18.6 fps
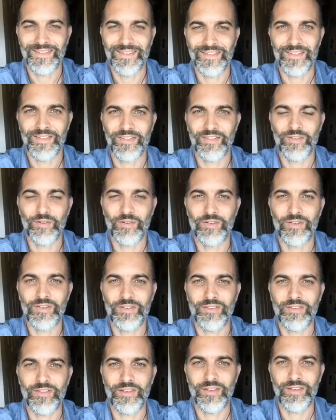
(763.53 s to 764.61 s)
It's so
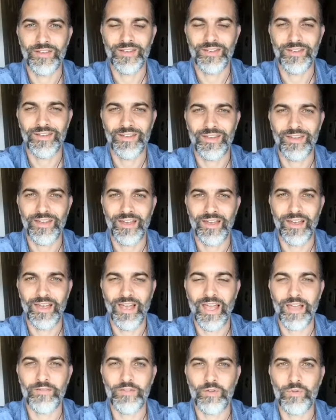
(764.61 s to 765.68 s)
good to
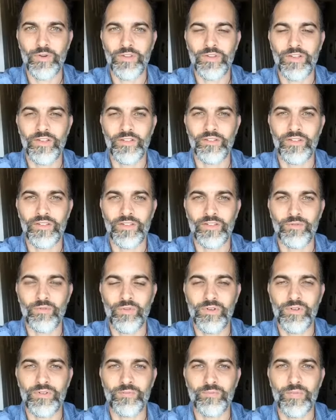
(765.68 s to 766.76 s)
have you with us, and it
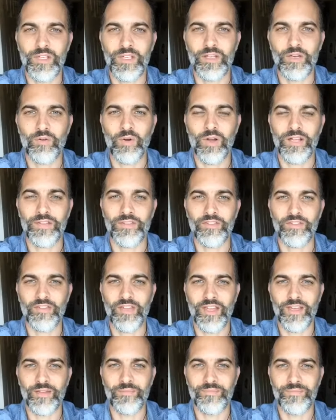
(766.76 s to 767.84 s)
wouldn't be quite the
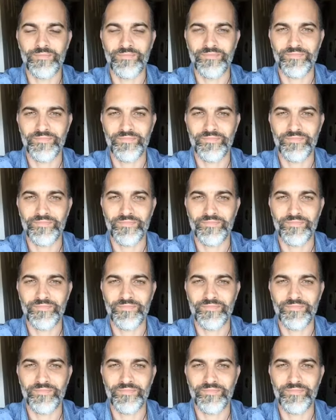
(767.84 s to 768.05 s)
same